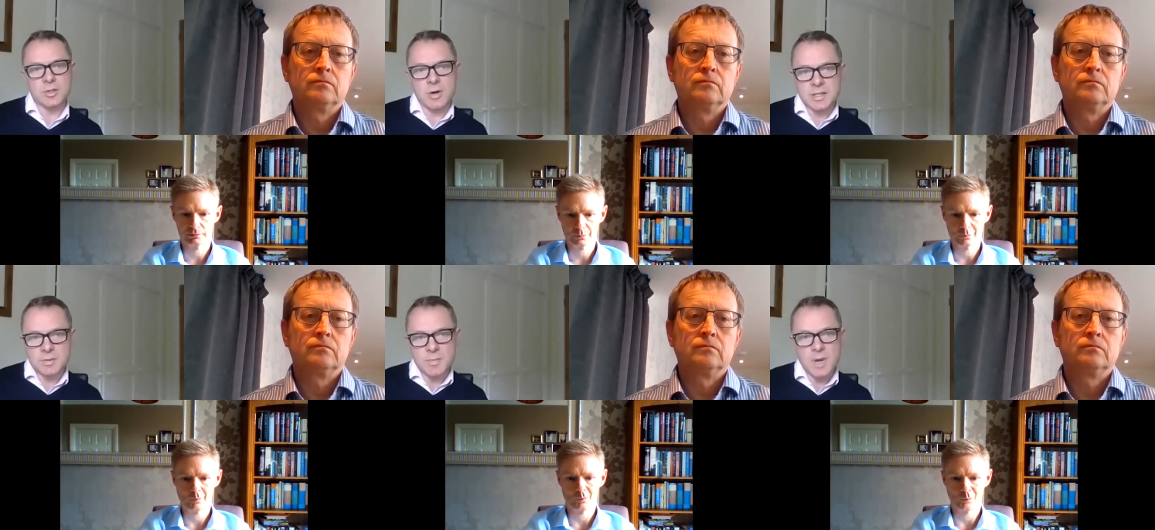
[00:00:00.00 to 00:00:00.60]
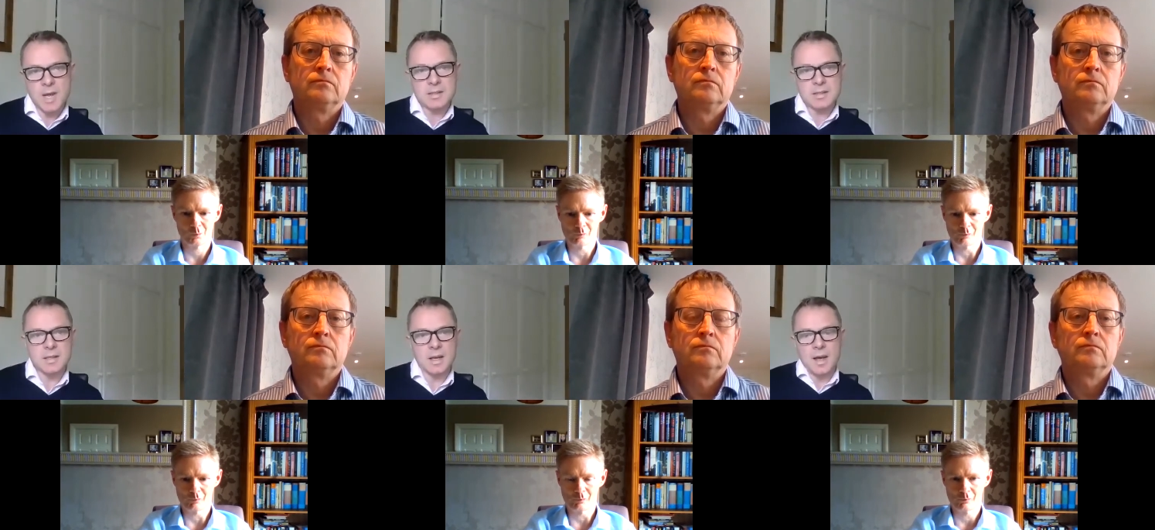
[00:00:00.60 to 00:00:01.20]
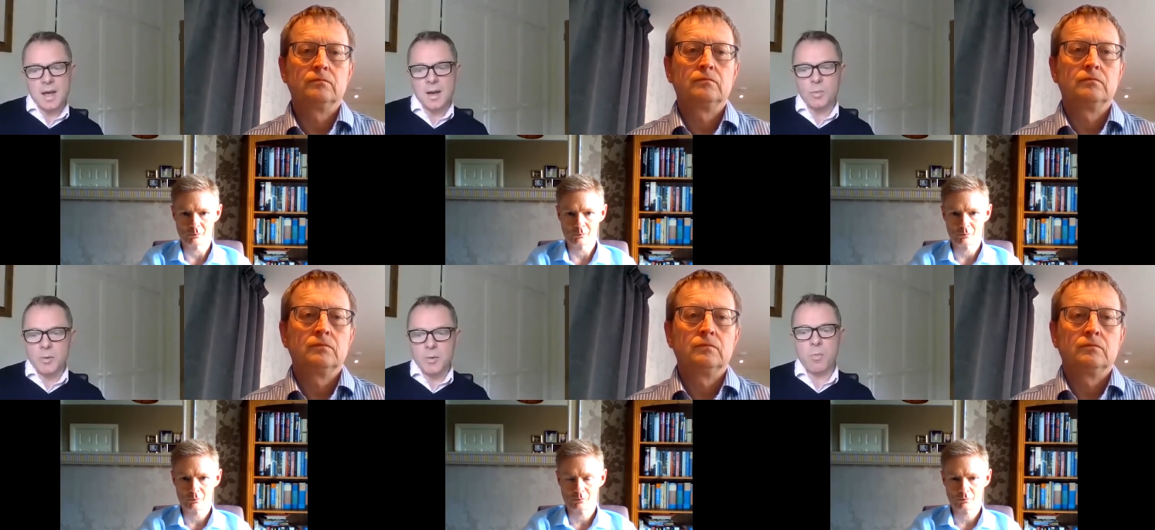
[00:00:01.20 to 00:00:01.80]
Speaker 1: transmits. Uh, what
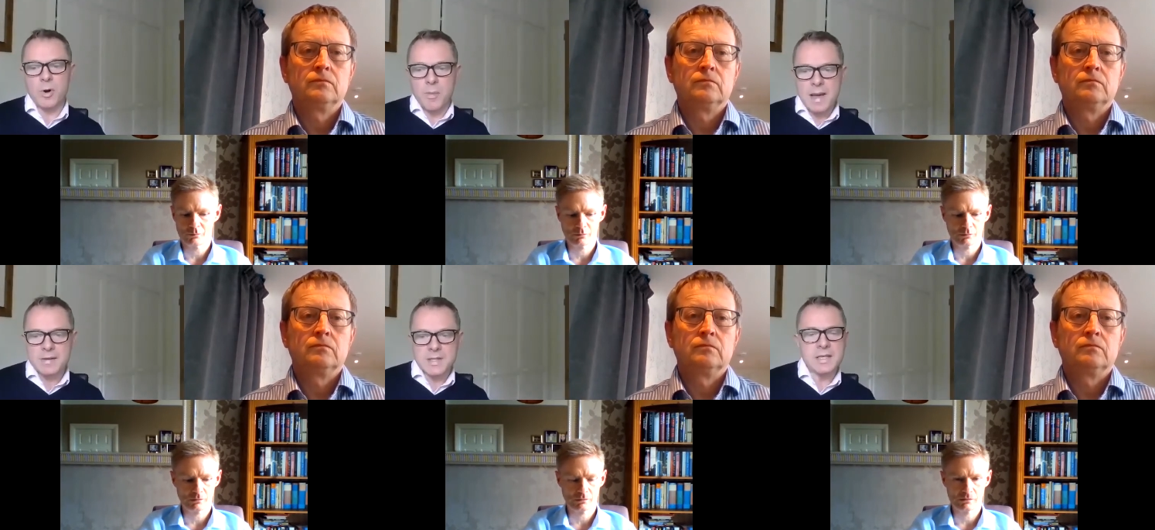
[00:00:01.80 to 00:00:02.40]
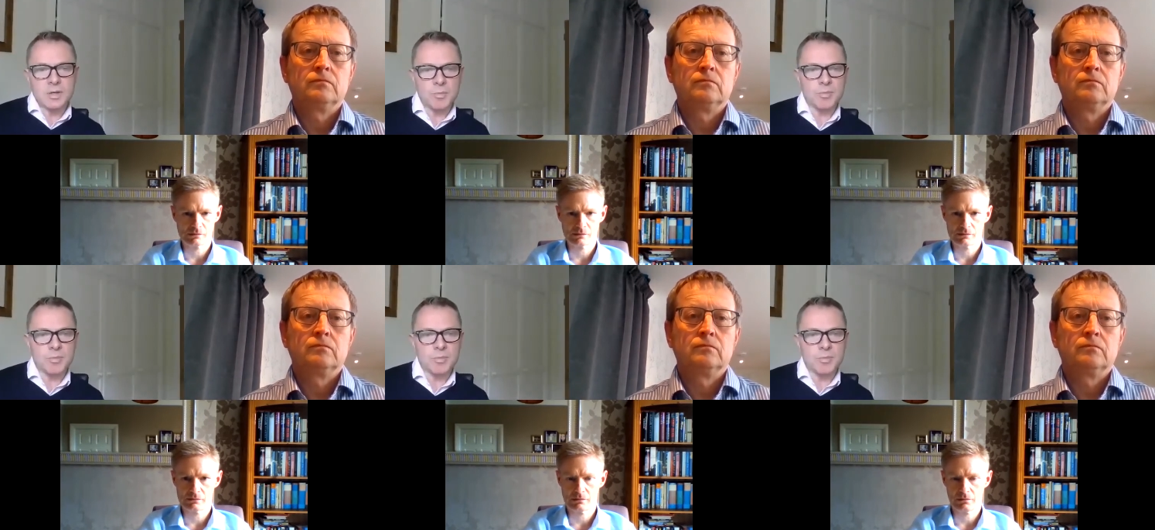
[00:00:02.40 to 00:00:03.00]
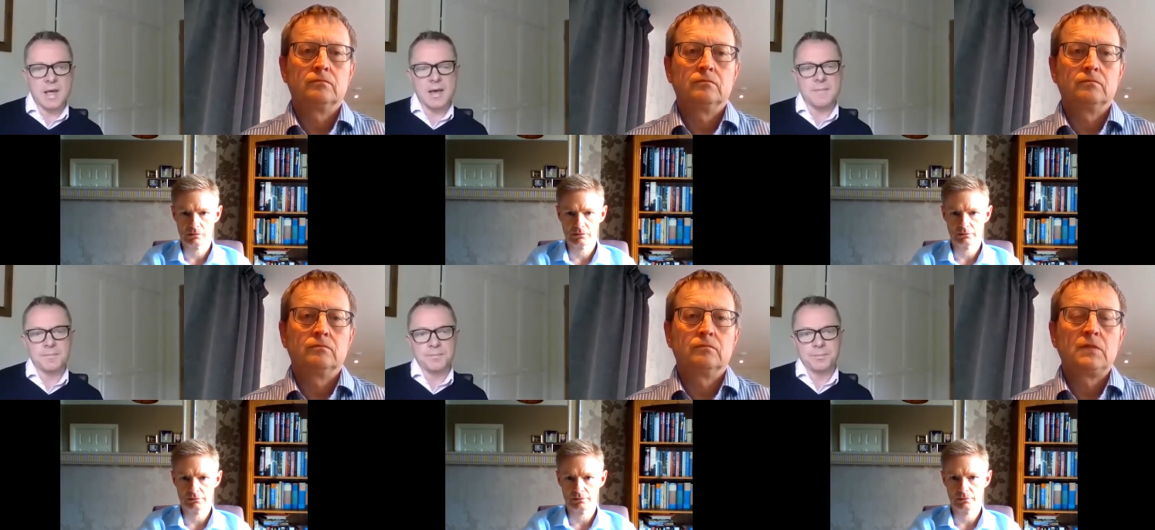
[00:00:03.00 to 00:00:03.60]
what about data and privacy there?
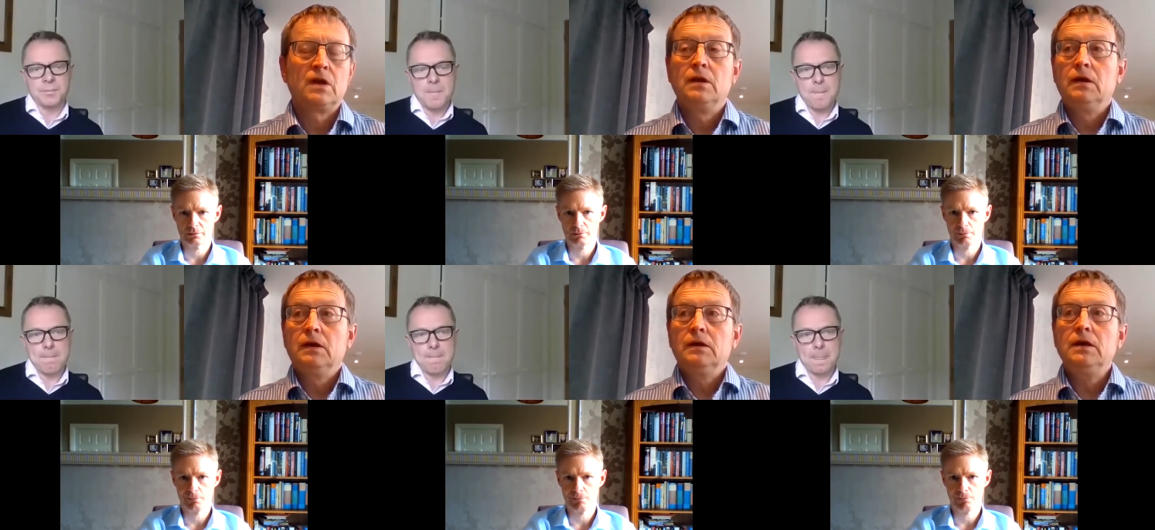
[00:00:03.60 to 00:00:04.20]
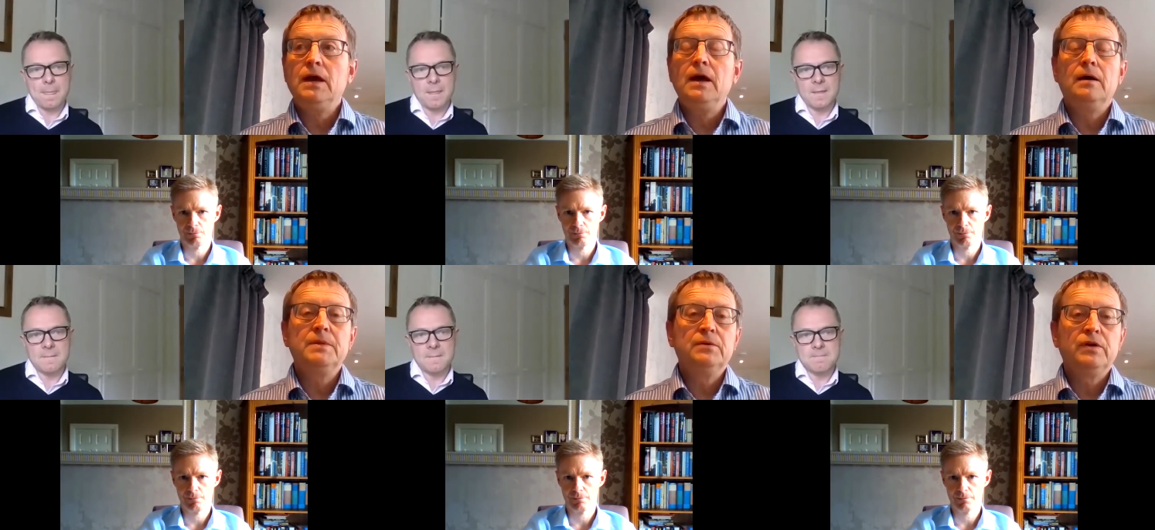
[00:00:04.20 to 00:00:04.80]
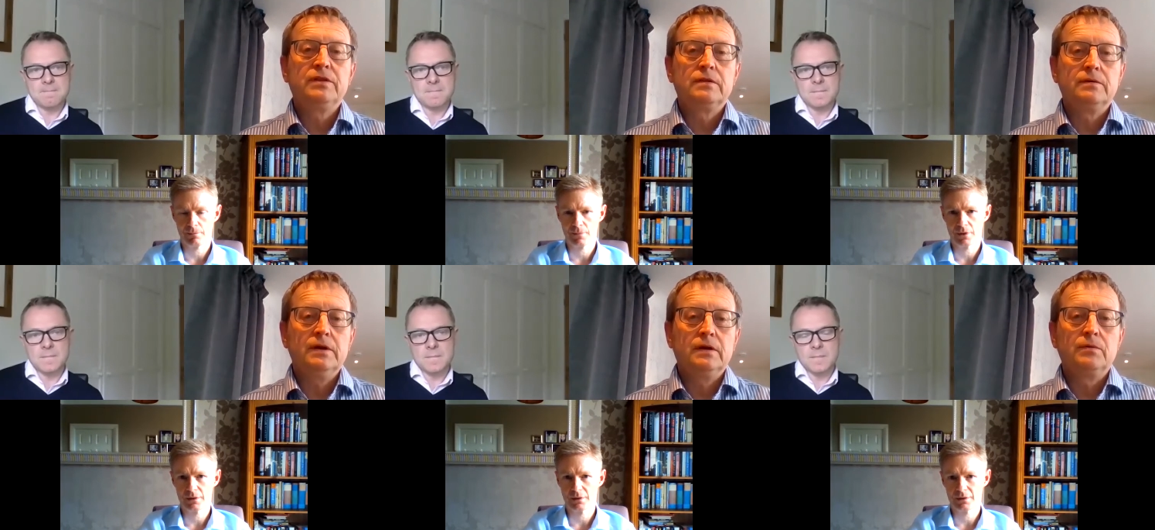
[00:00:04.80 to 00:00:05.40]
Speaker 2: Yeah, I mean, with
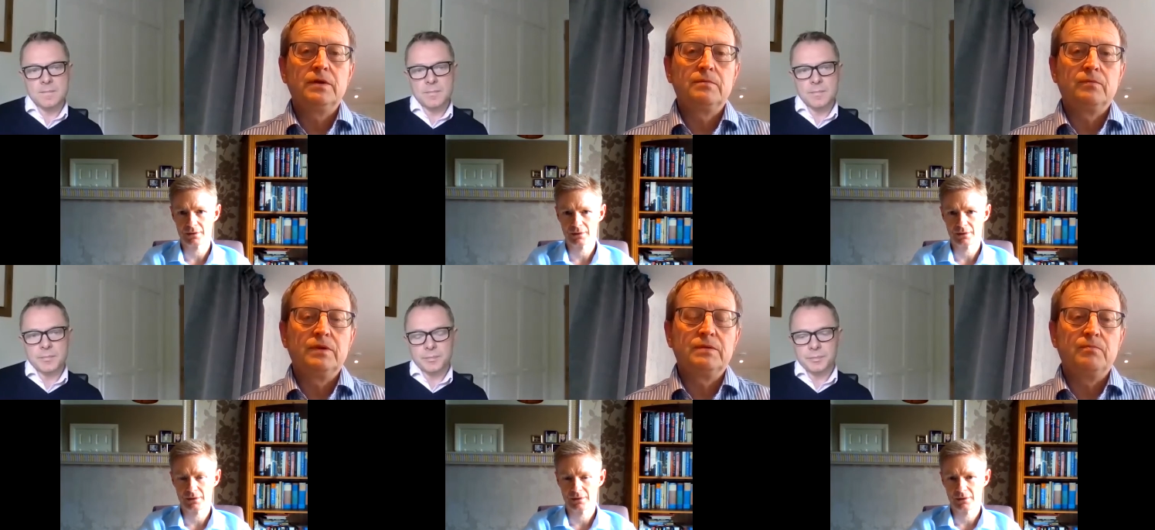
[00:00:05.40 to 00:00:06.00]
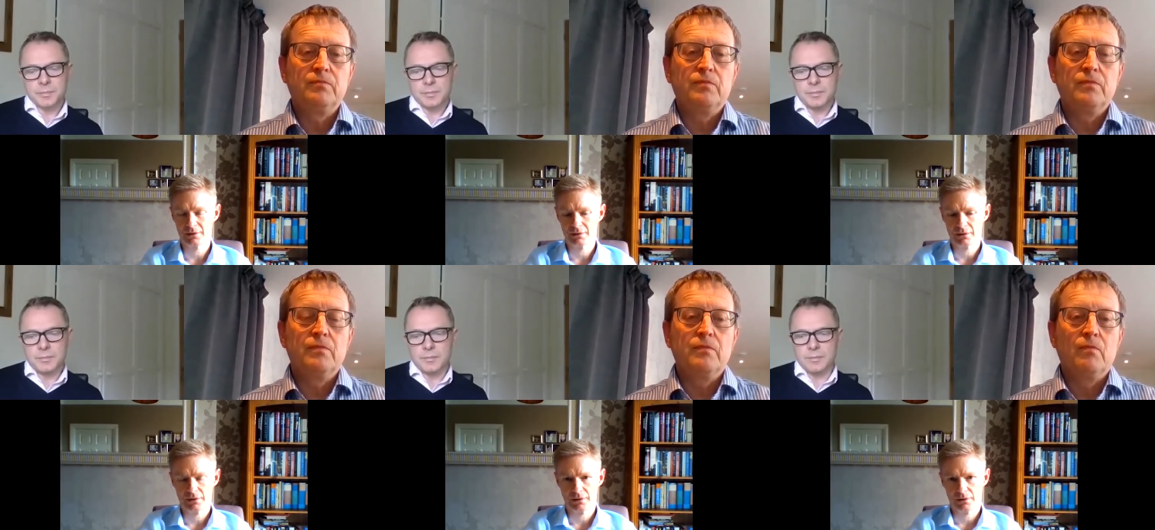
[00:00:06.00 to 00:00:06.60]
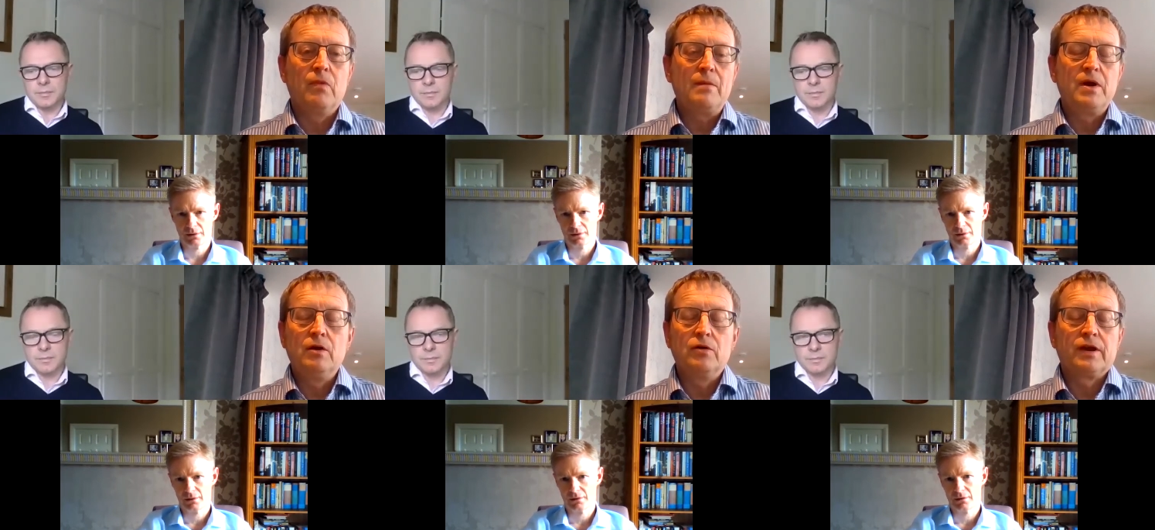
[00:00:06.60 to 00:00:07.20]
you know, with with when
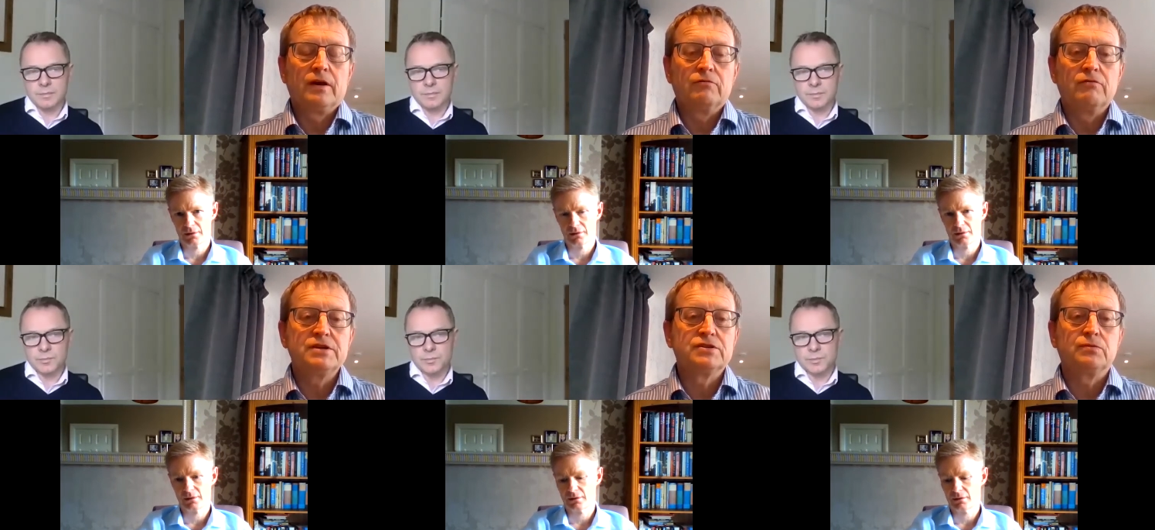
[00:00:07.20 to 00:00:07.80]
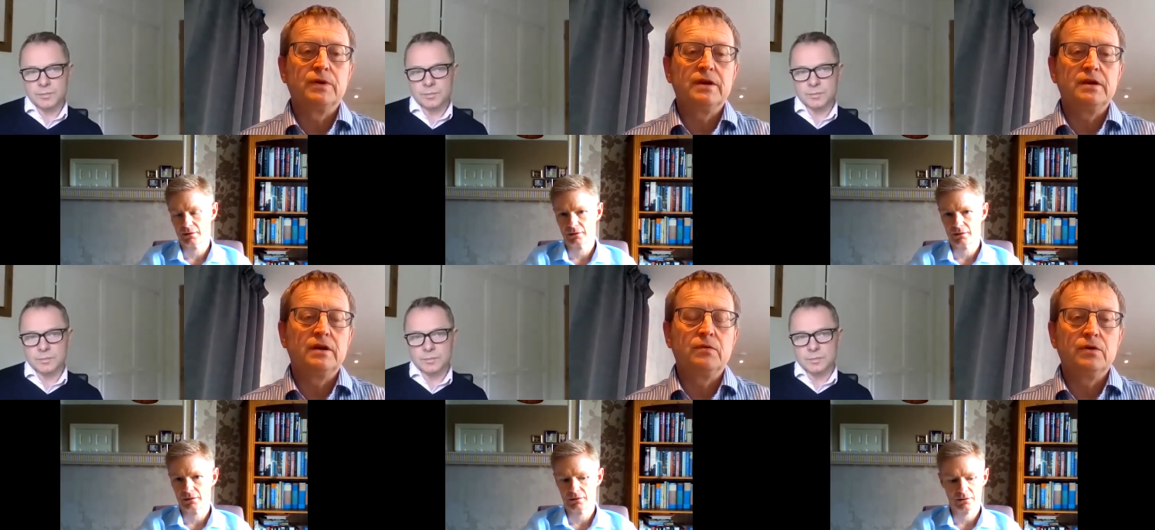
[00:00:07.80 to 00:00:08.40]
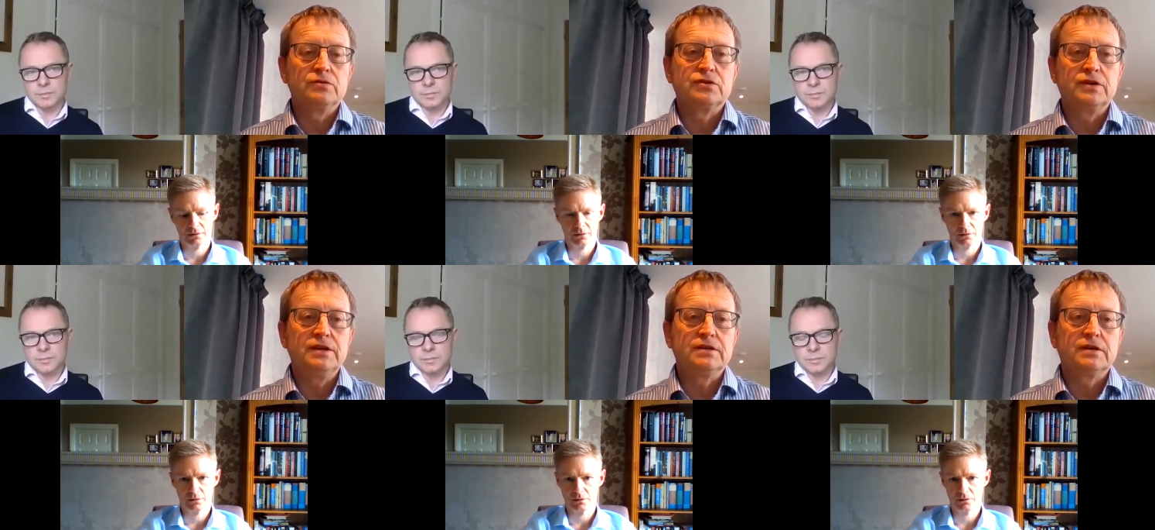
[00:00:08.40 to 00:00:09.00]
we're looking at risk, we you know we
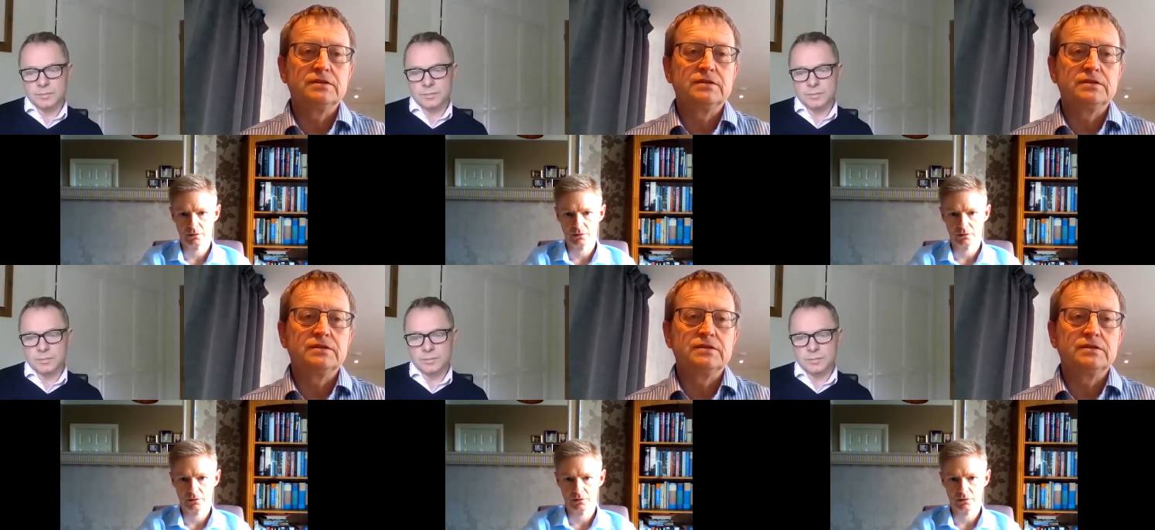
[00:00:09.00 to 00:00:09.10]
also need to